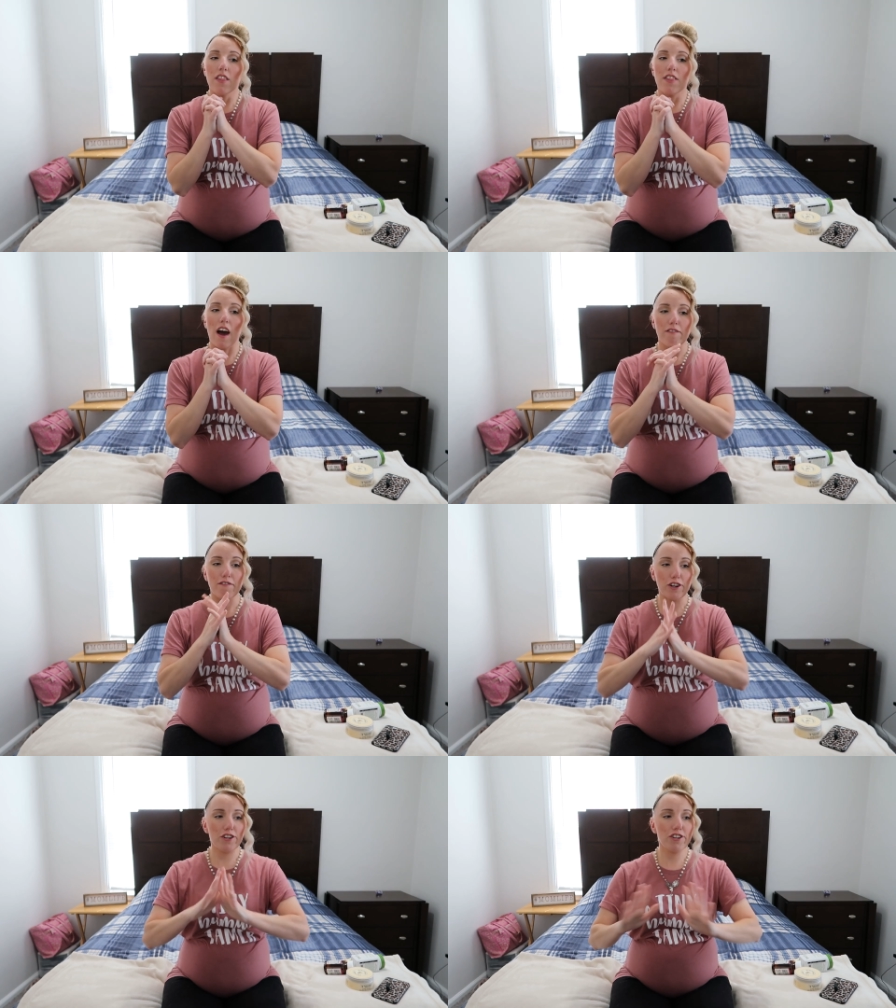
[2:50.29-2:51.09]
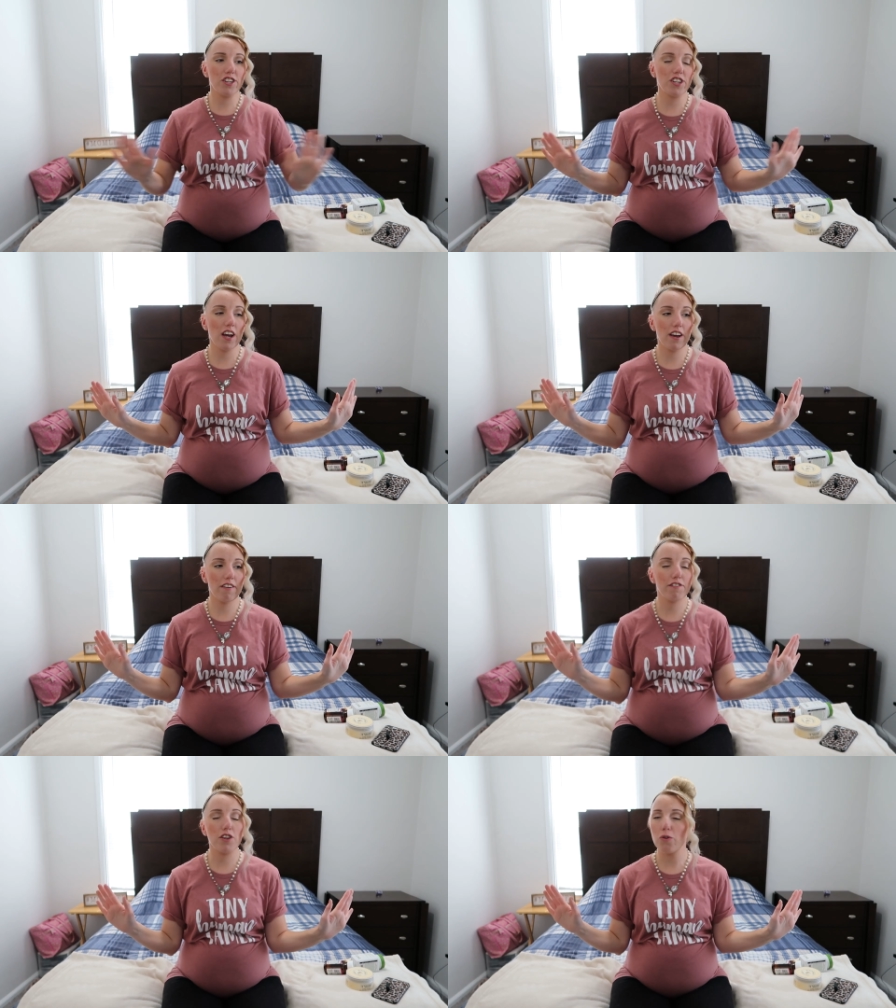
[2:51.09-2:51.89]
that first
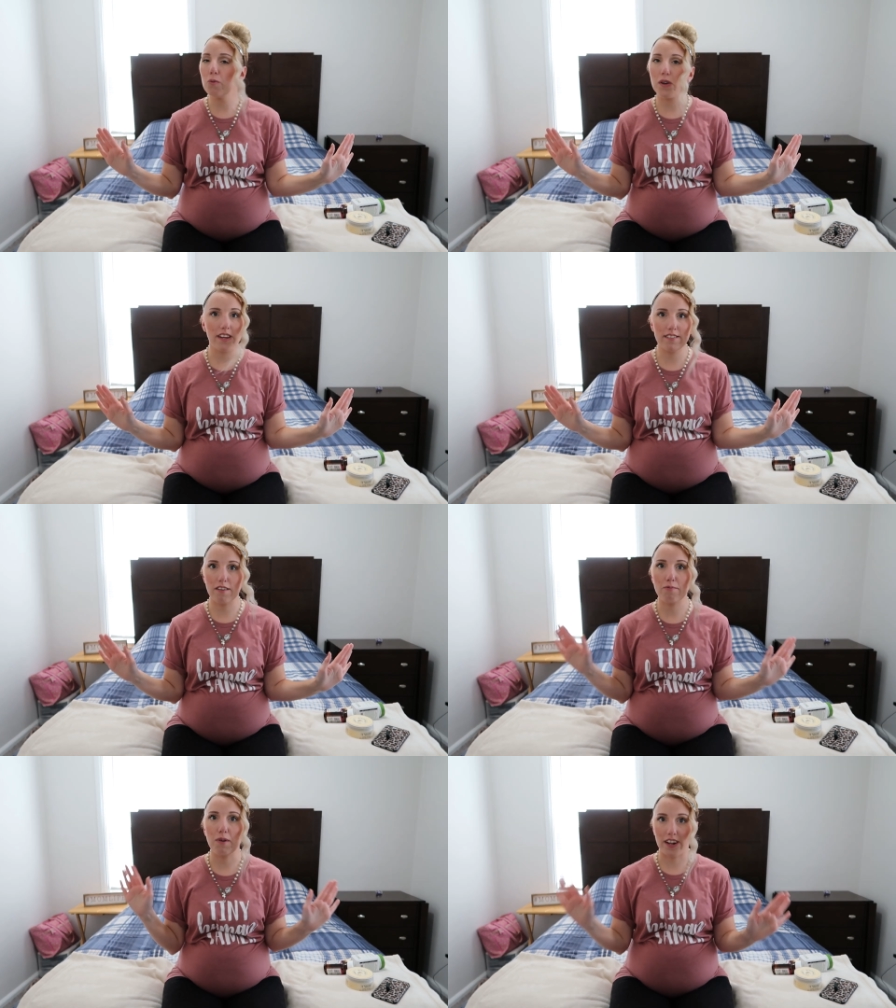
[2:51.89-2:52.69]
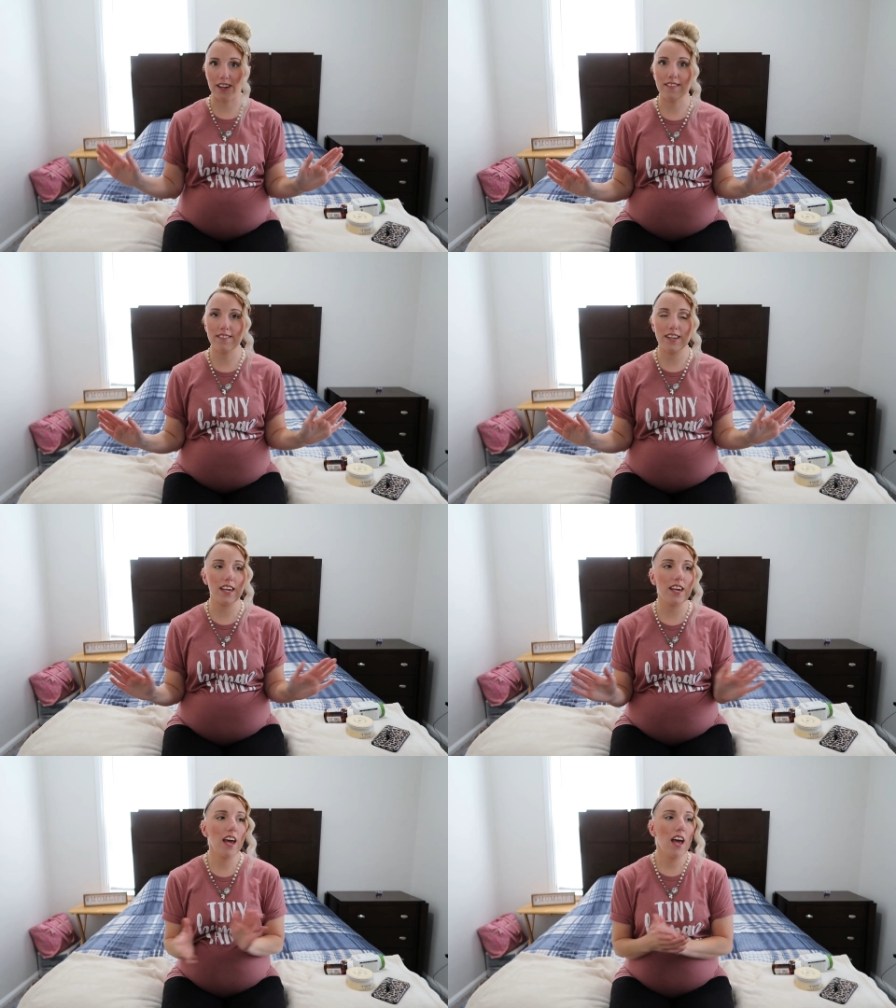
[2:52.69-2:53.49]
few weeks of
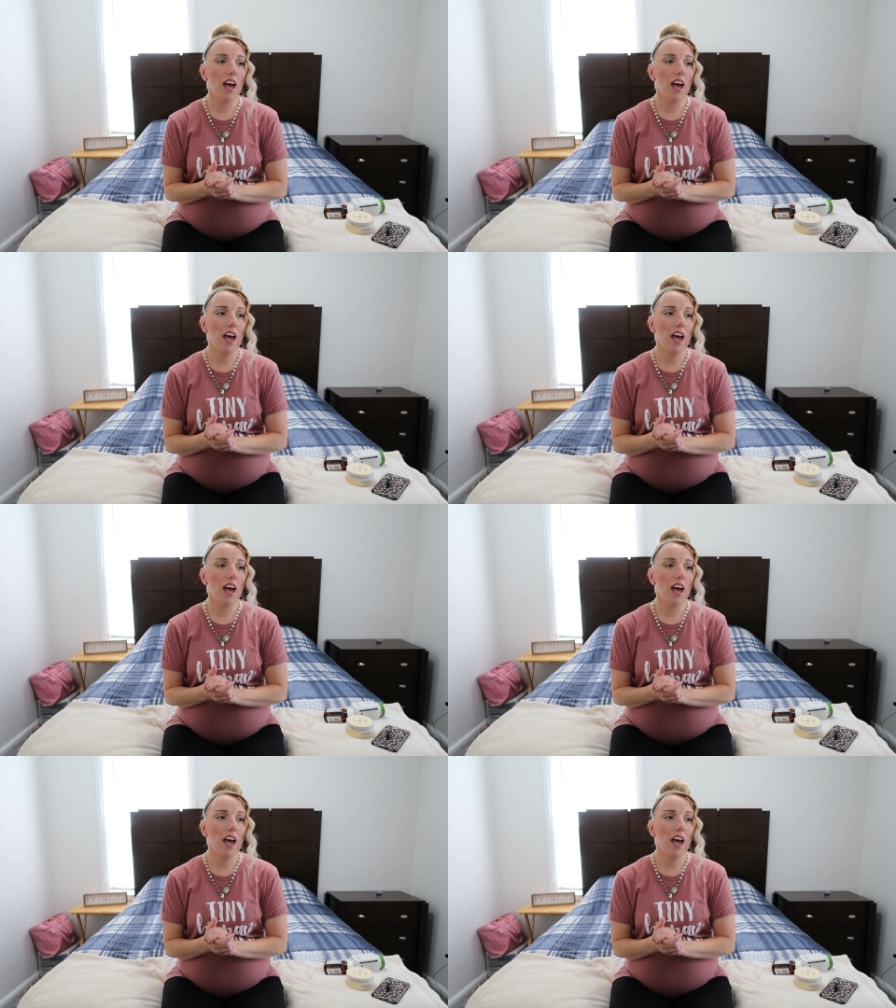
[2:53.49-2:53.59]
pregnancy